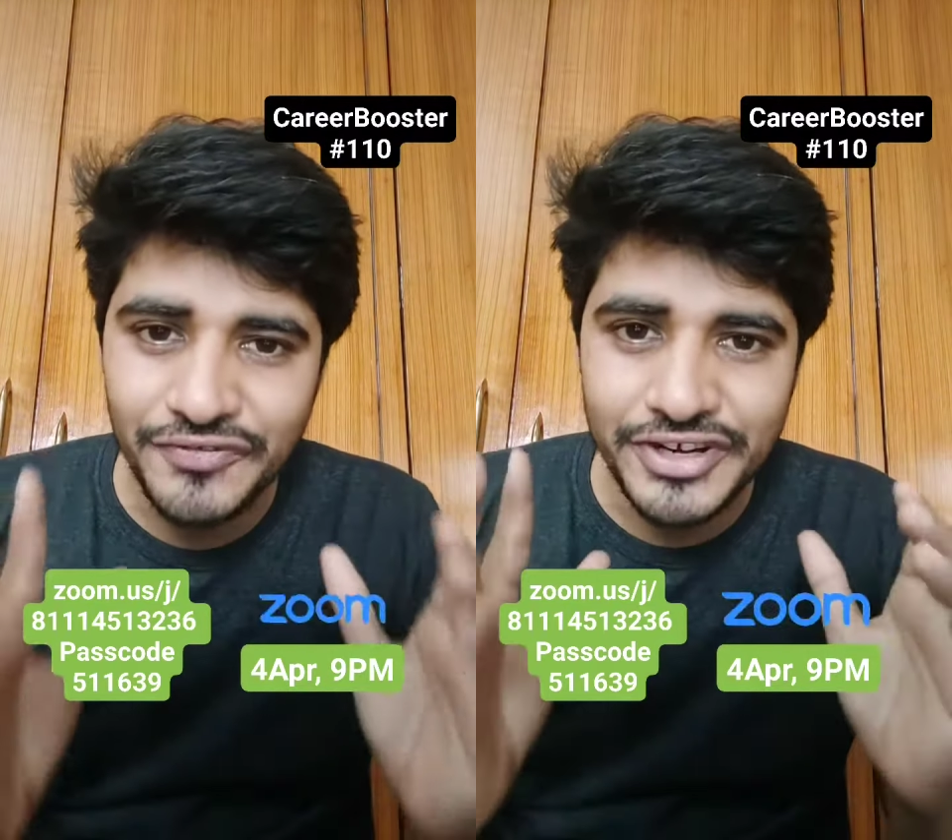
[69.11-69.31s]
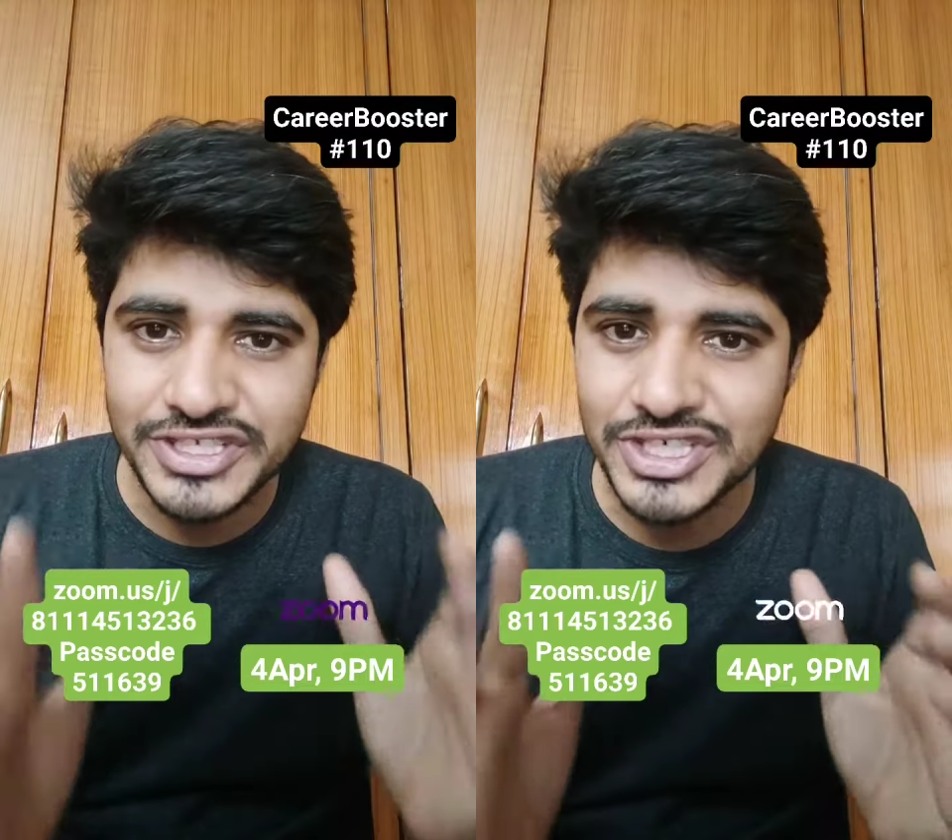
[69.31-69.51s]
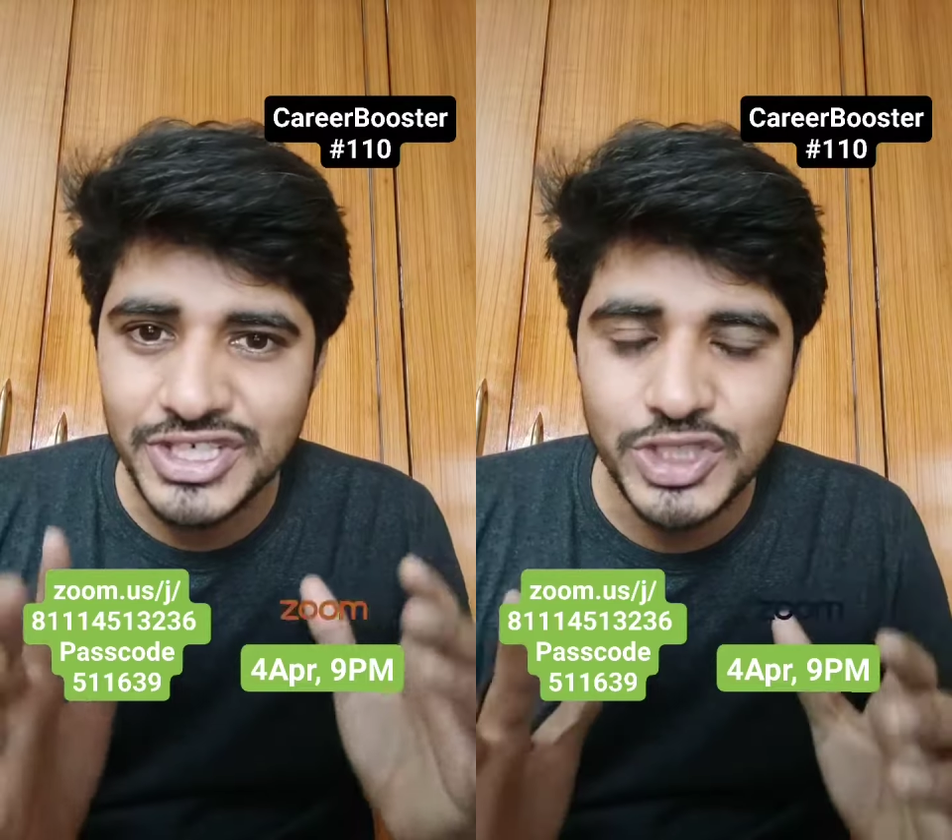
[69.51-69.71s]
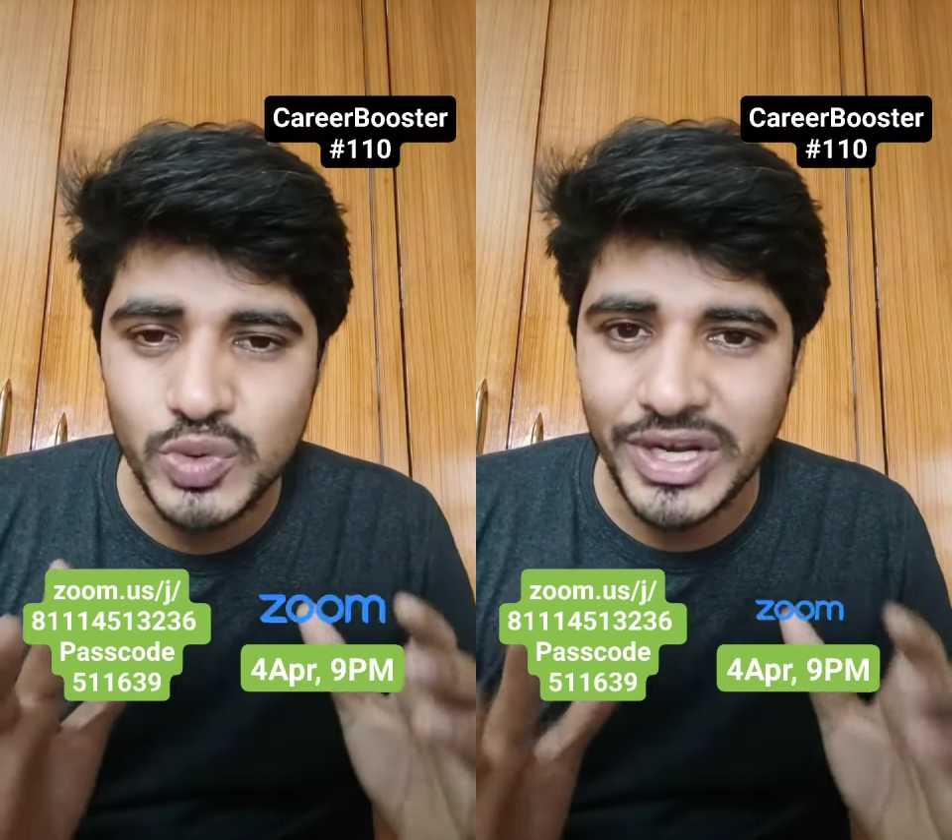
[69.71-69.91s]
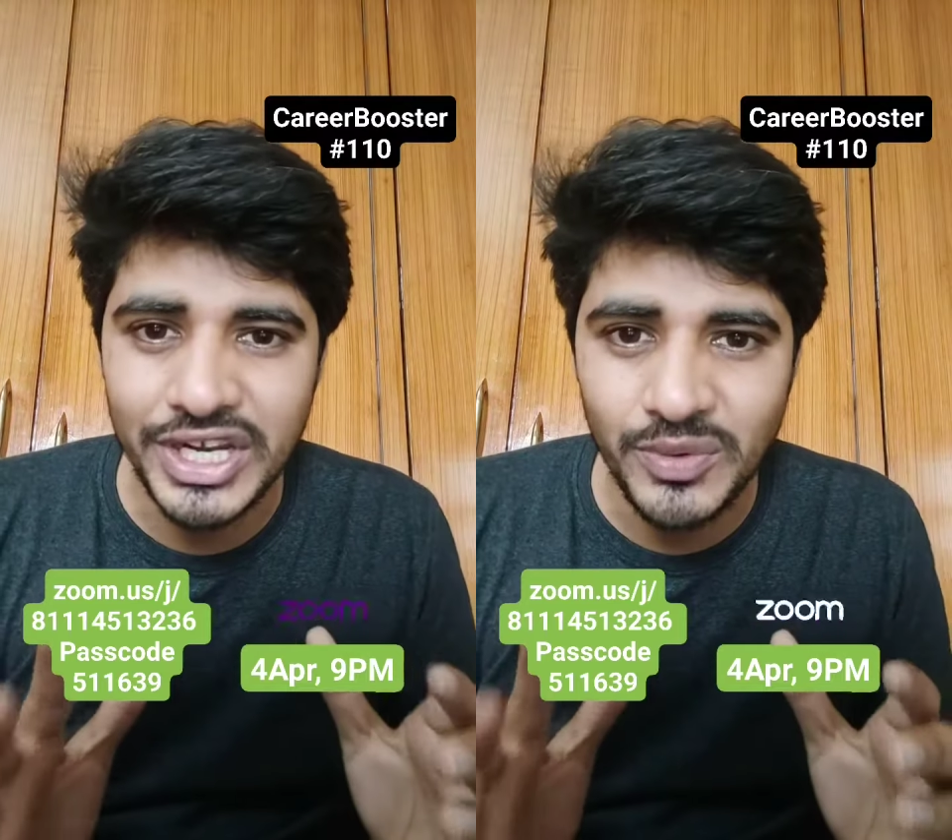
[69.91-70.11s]
difference in
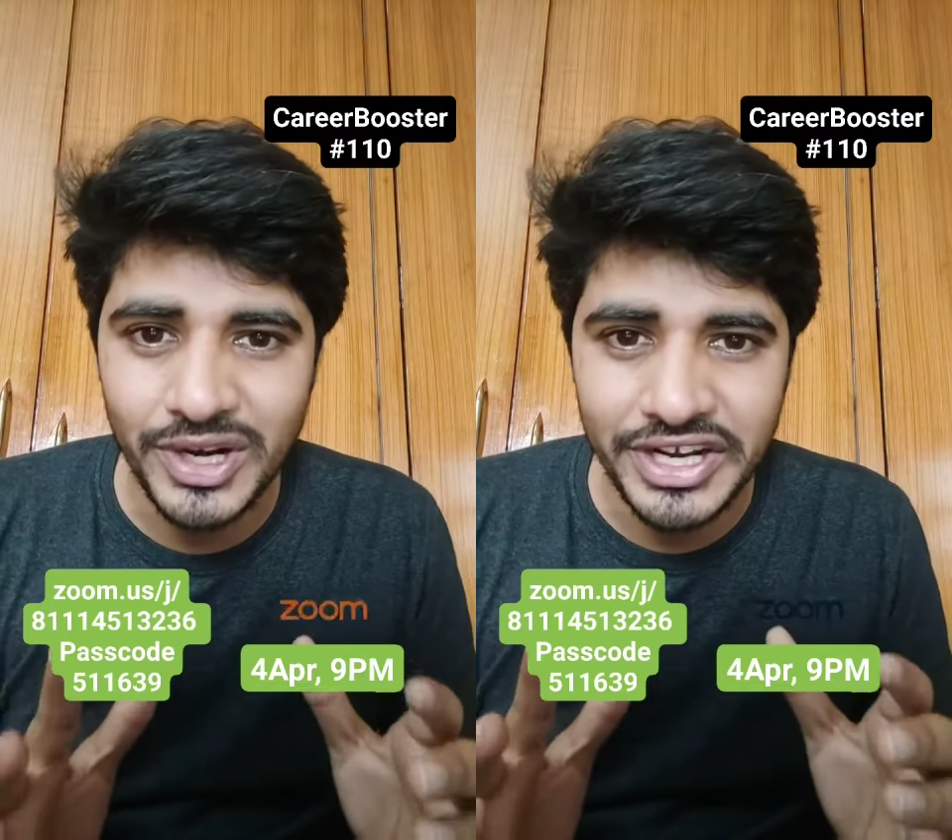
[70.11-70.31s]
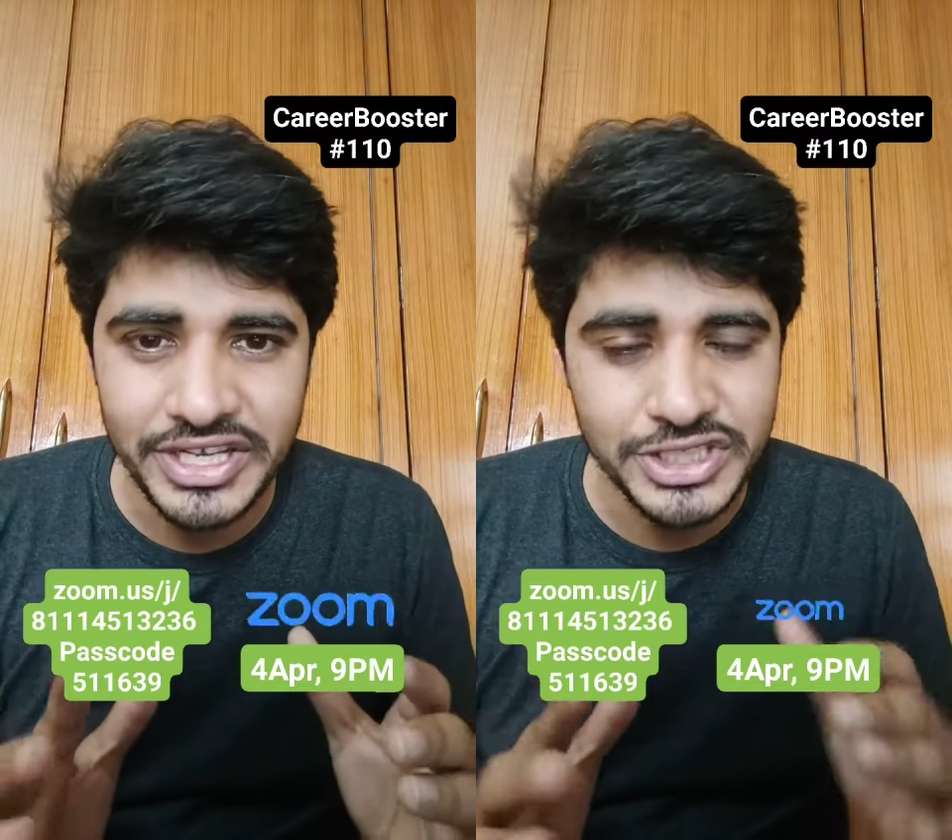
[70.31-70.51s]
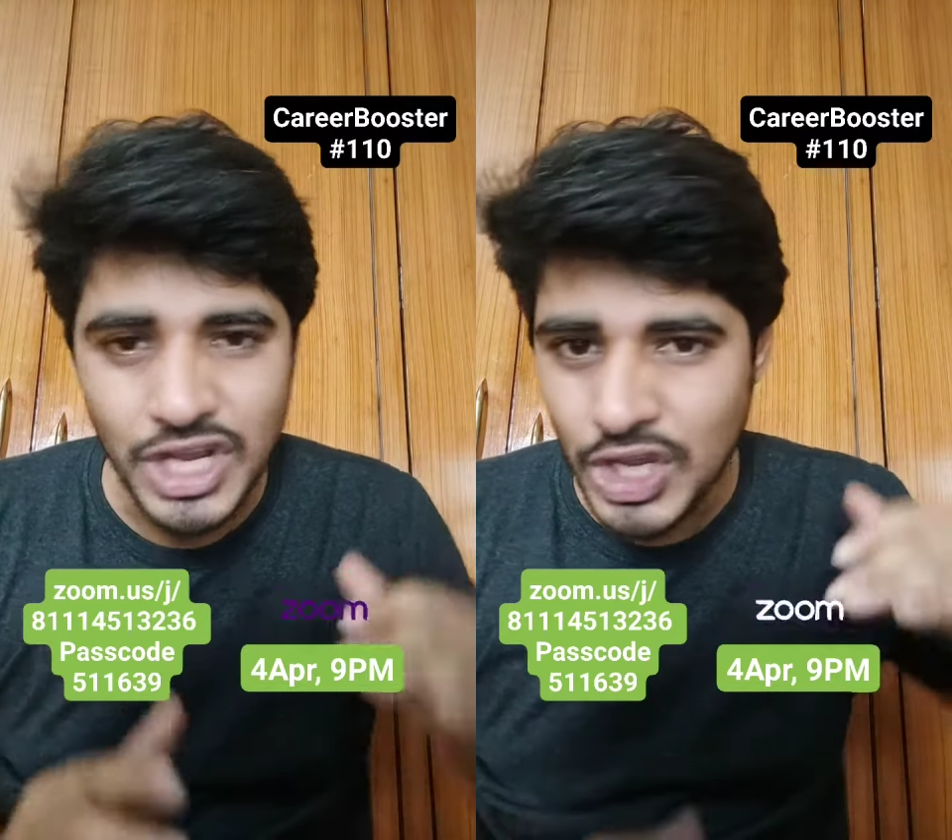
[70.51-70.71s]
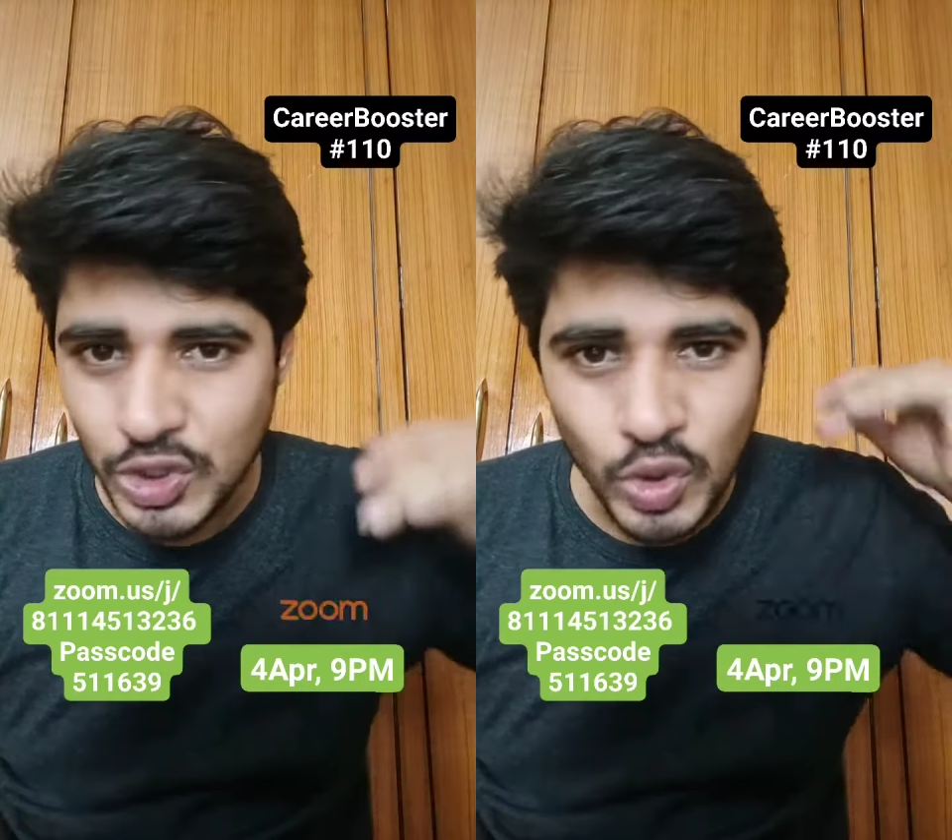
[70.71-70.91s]
this 21 days.